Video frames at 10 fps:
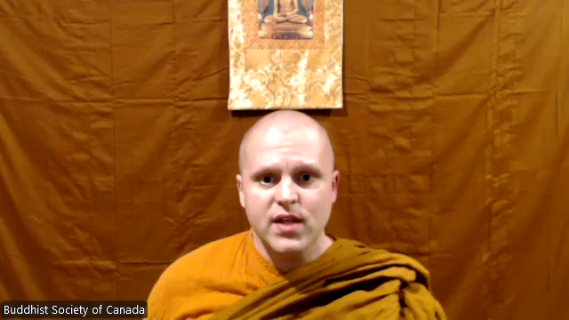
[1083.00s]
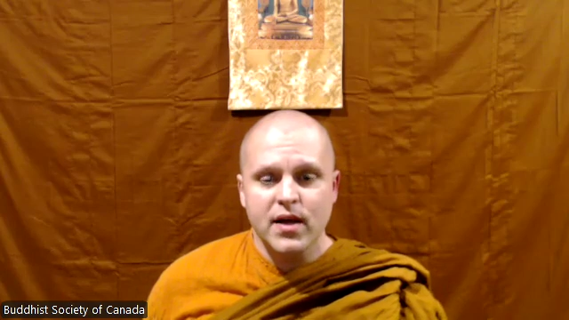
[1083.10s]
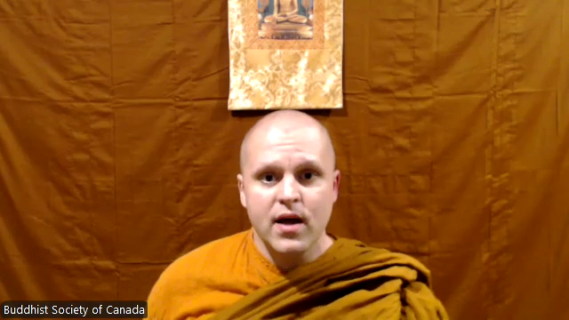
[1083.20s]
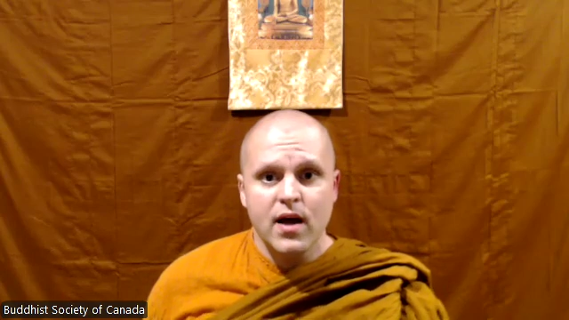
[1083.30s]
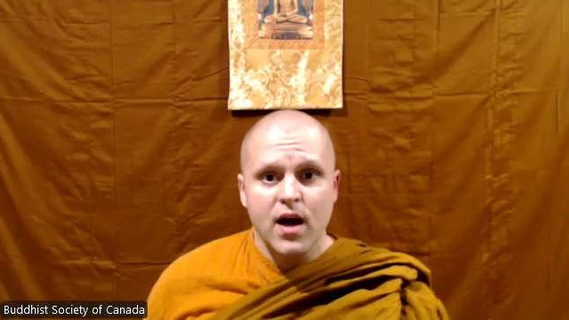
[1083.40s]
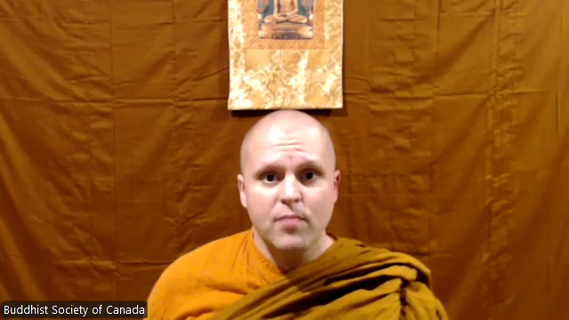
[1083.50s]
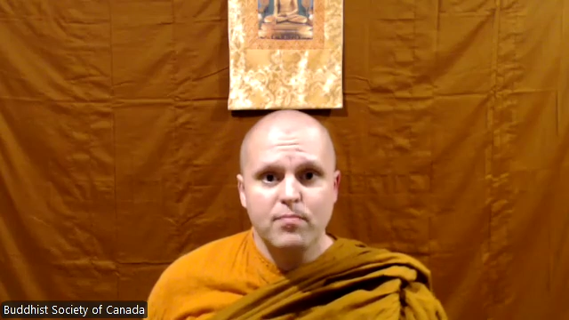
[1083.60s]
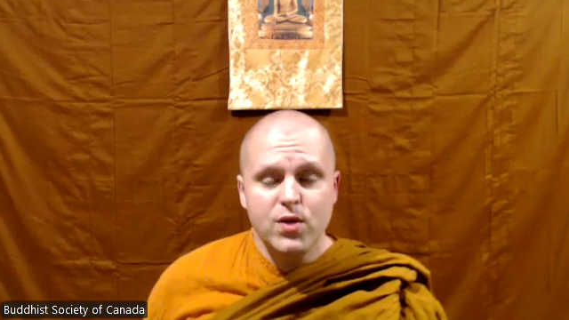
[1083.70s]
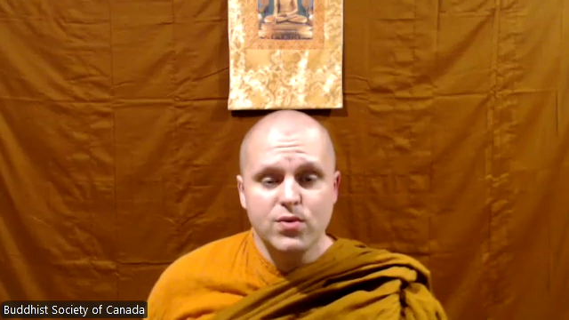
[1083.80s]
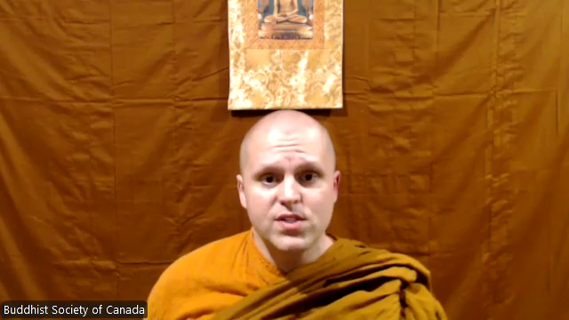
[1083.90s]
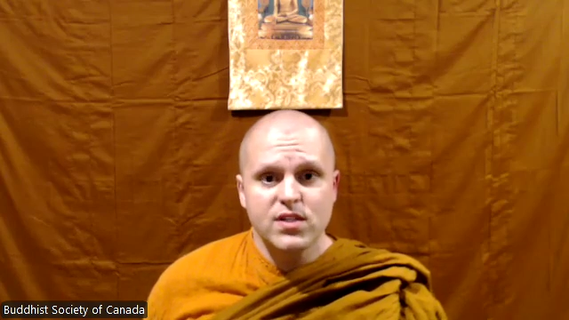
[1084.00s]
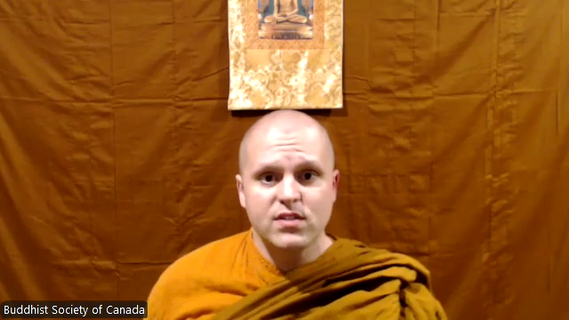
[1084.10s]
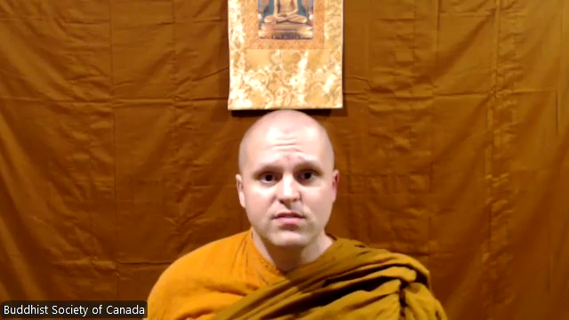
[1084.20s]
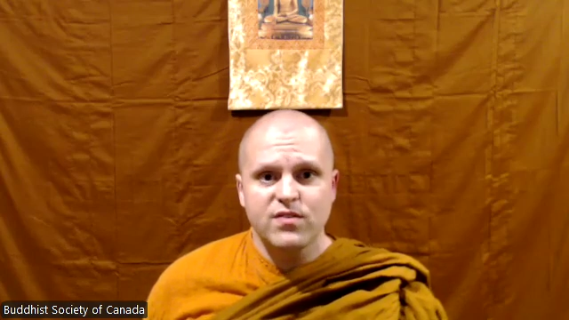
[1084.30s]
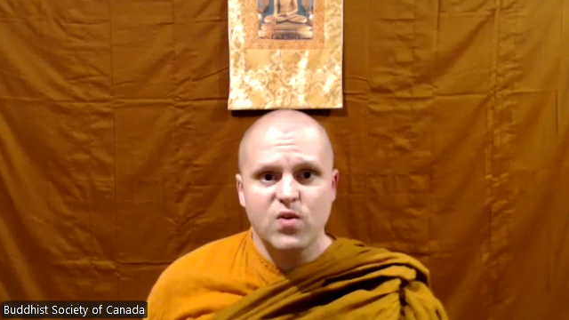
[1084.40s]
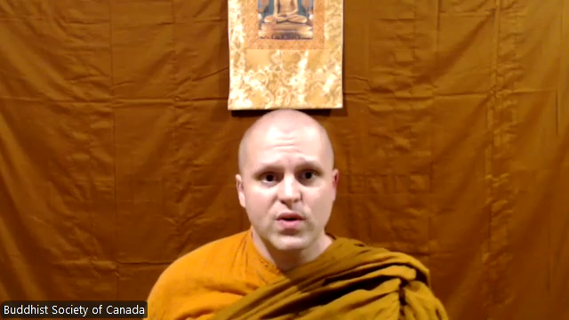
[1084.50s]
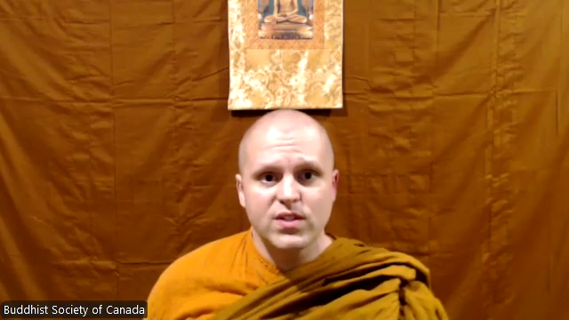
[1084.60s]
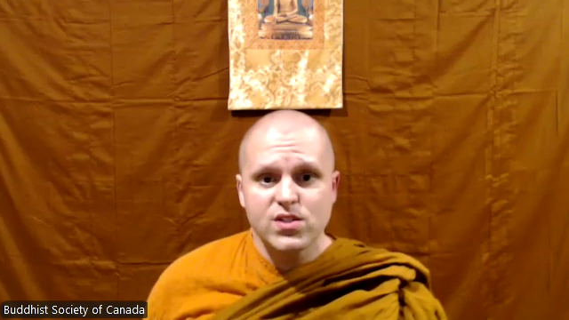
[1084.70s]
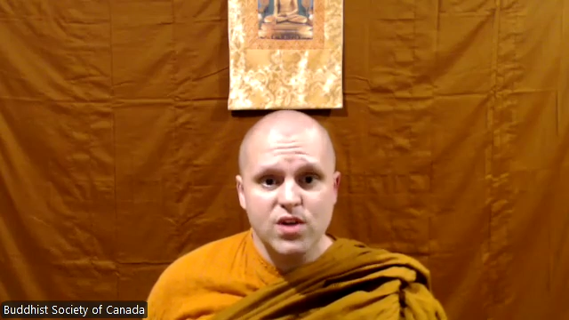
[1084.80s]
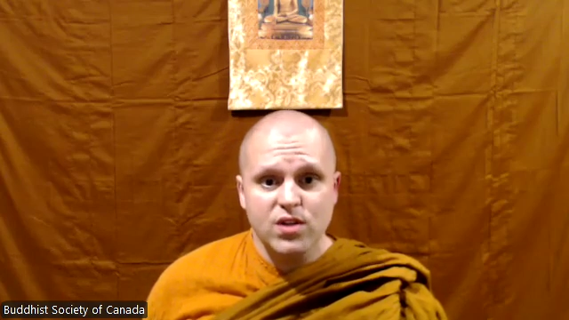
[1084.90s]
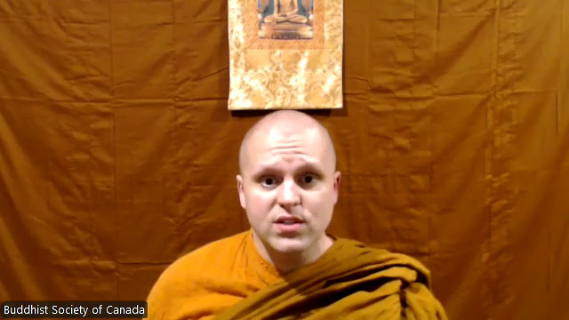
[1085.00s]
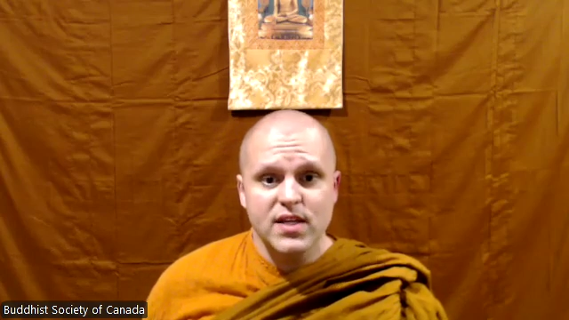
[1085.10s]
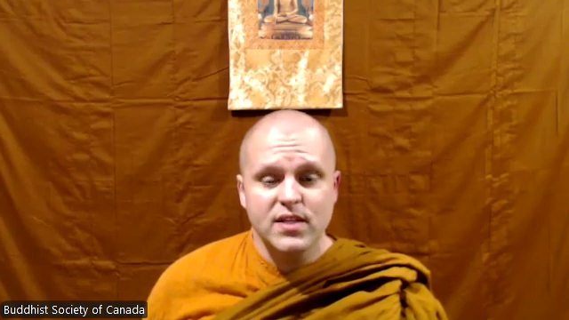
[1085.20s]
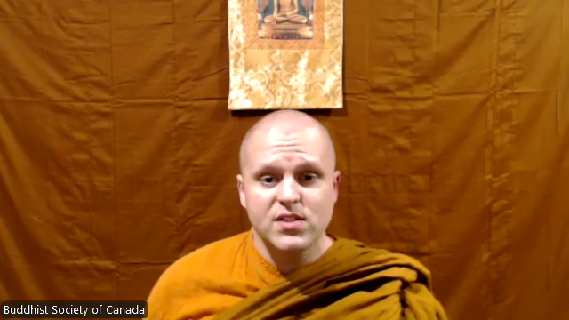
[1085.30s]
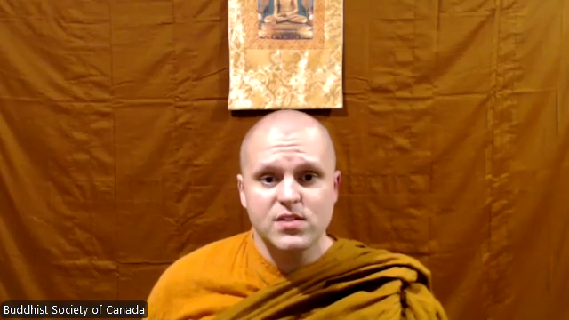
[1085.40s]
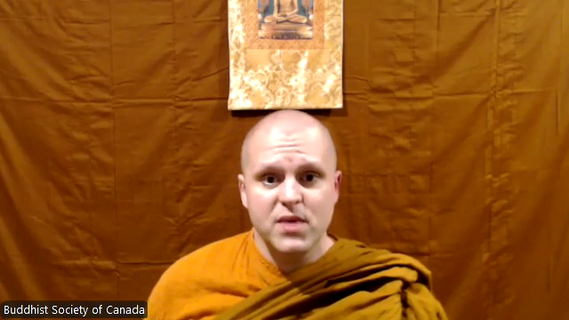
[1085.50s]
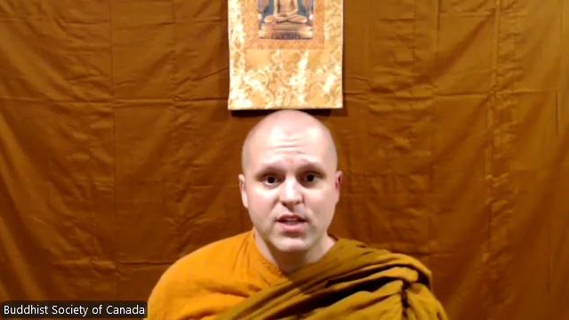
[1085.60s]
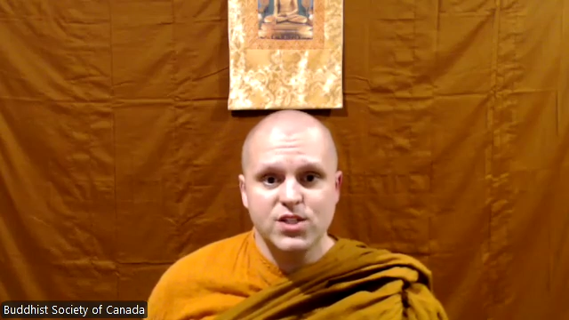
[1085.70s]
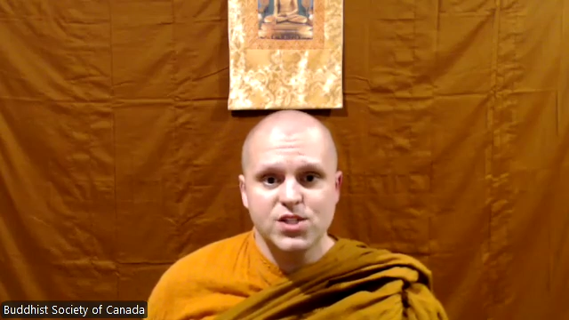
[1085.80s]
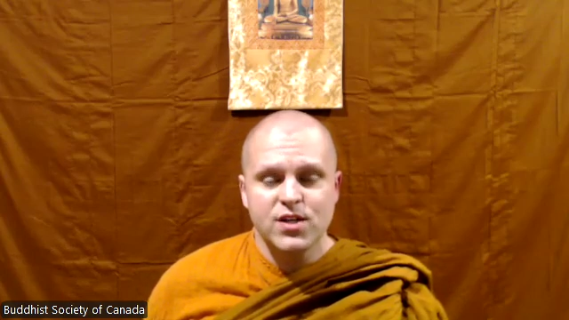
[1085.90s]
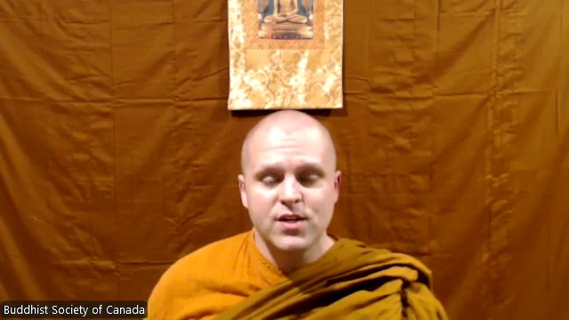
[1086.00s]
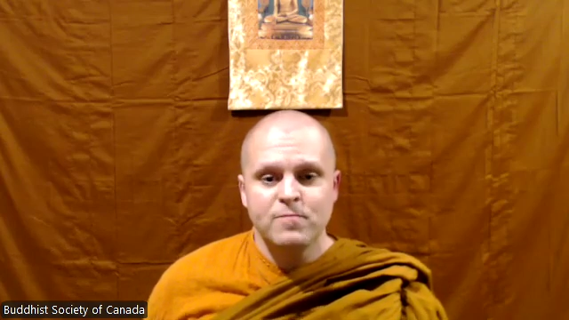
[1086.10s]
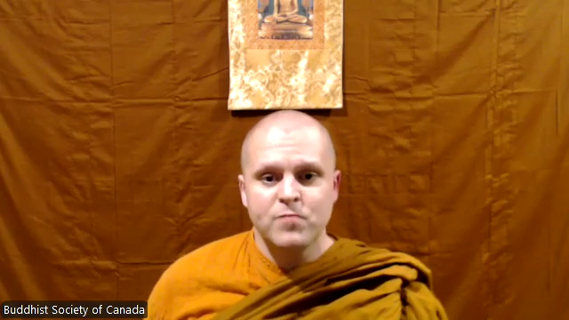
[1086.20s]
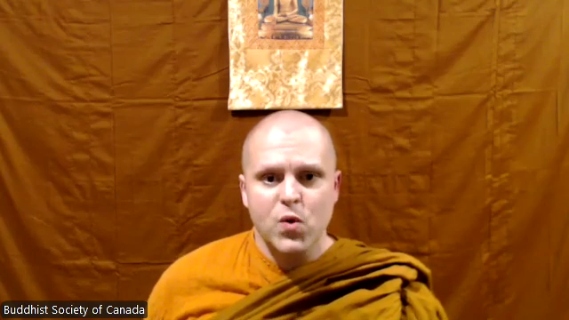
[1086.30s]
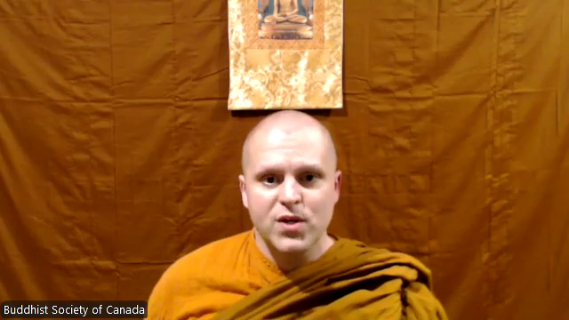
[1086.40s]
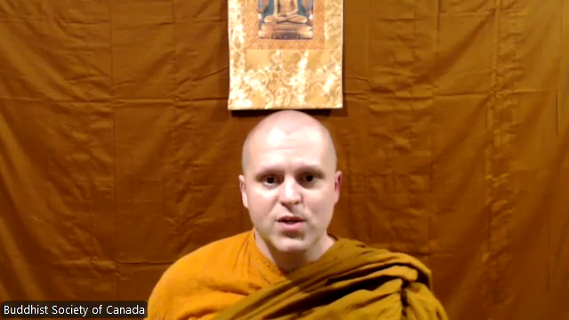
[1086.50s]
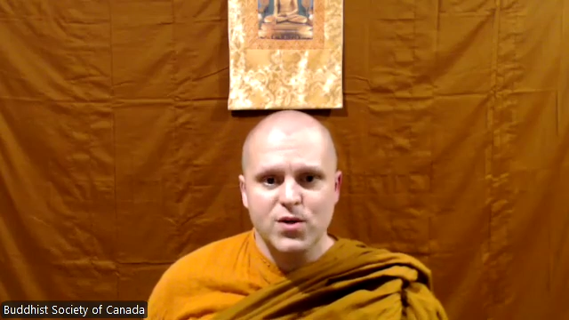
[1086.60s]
like abusive or insulting speech, or